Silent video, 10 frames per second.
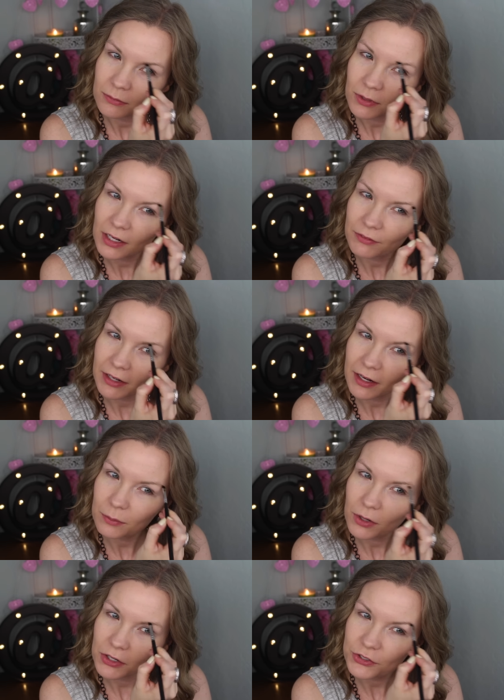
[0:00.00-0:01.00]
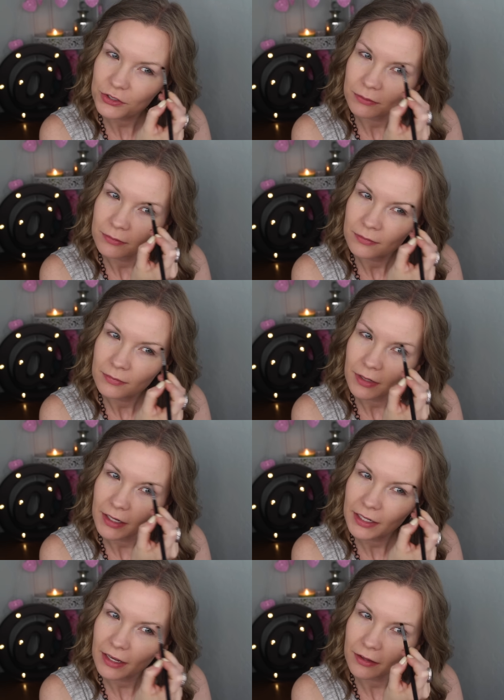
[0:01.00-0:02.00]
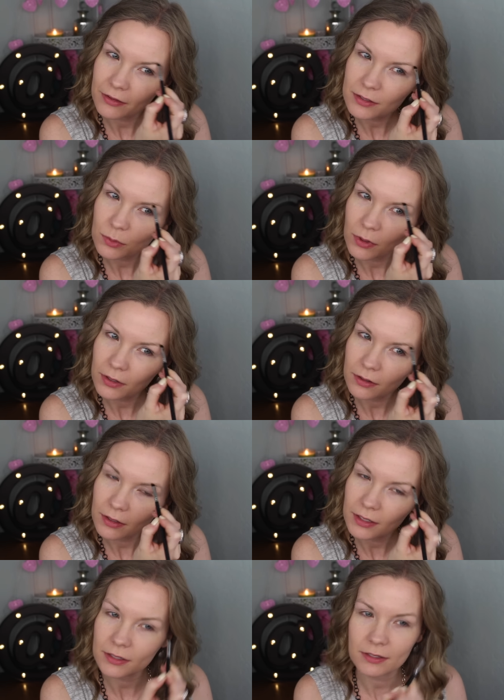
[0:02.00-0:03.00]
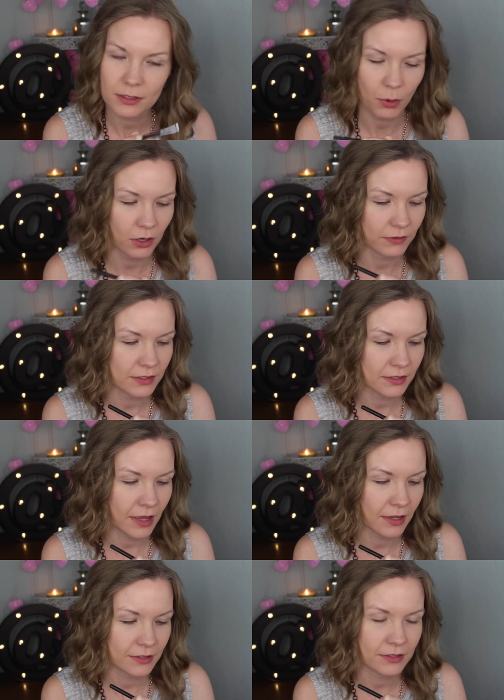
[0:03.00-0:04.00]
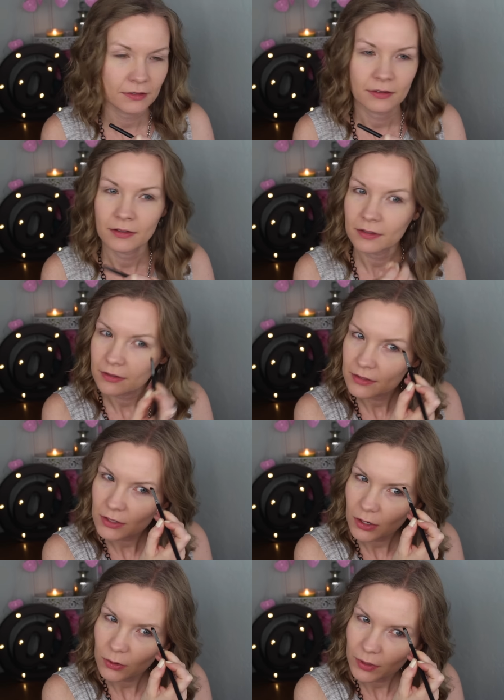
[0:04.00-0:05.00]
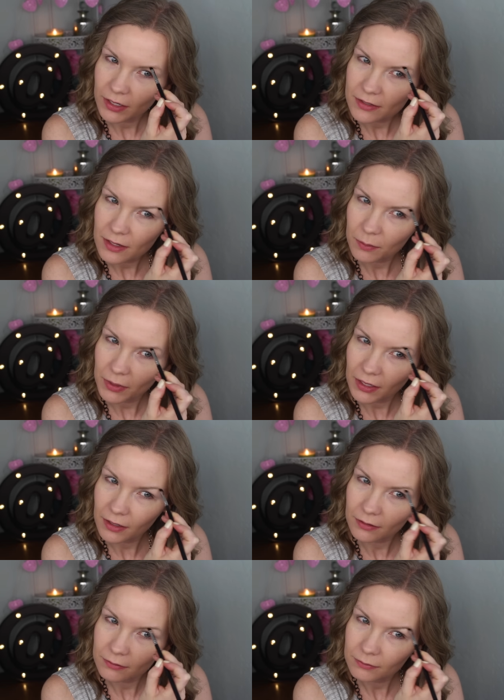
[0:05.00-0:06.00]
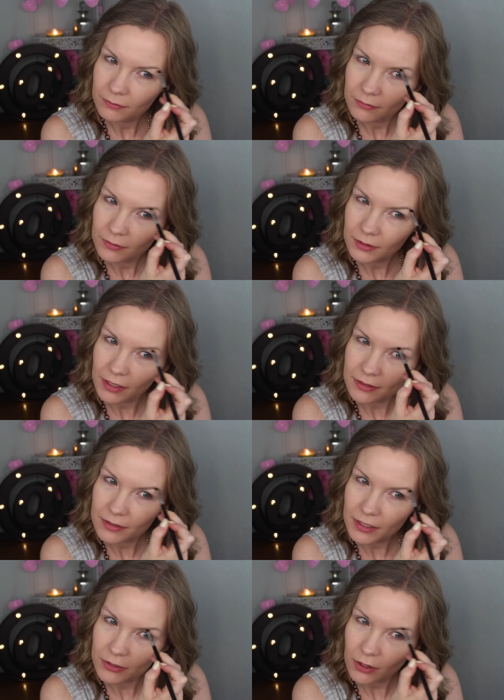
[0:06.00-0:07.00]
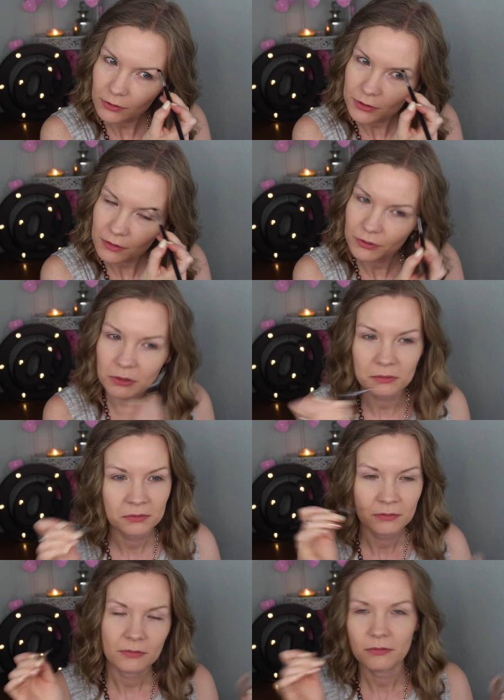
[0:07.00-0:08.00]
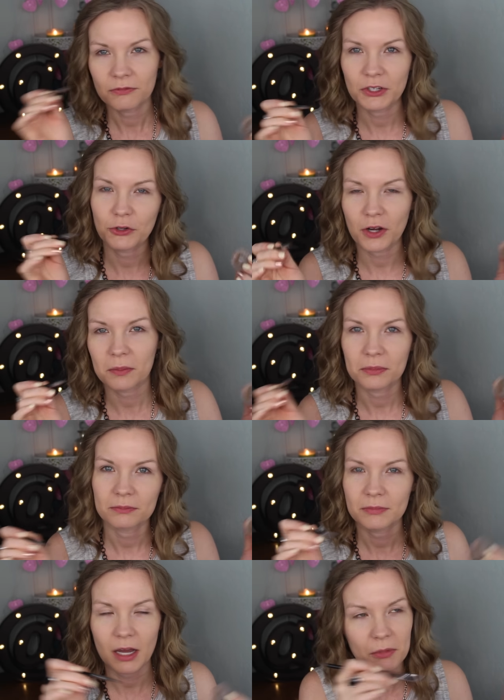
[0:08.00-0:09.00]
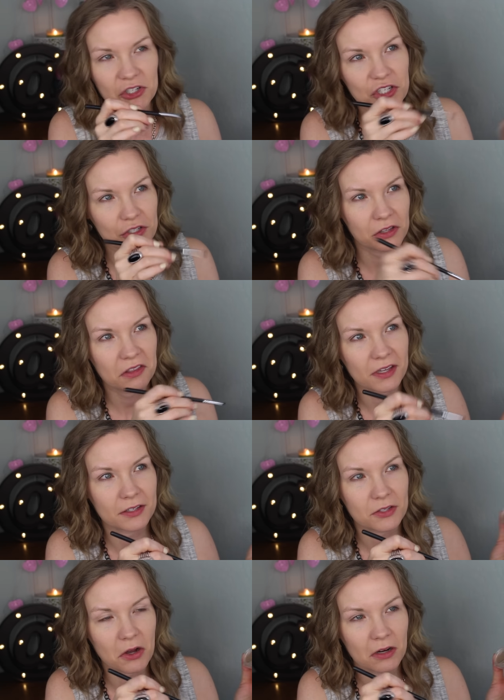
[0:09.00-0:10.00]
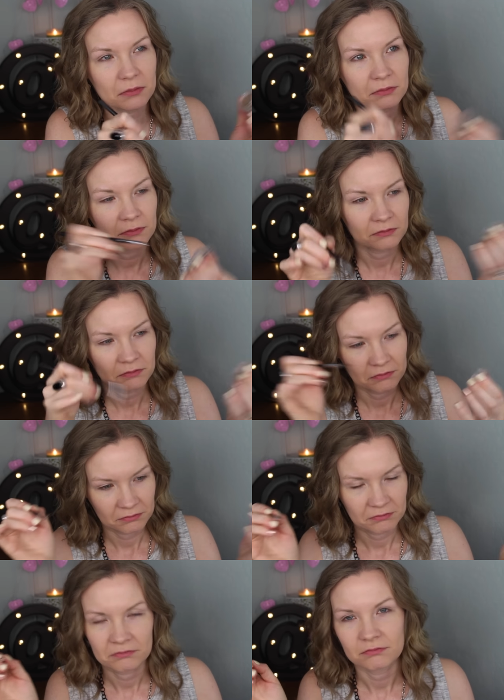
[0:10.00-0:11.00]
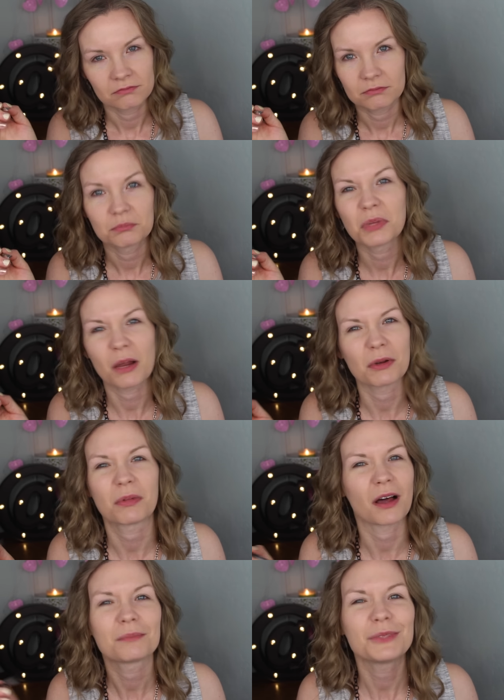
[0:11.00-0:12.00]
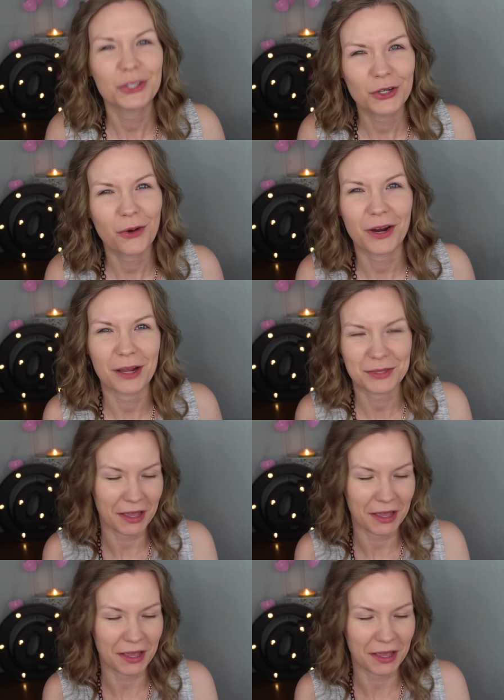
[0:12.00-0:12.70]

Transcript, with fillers: whatever kind of brush again, this one is part of a set, so it ends up being less than $10 if you figure up how much each of the things are. Blah, blah, blah. You know what I'm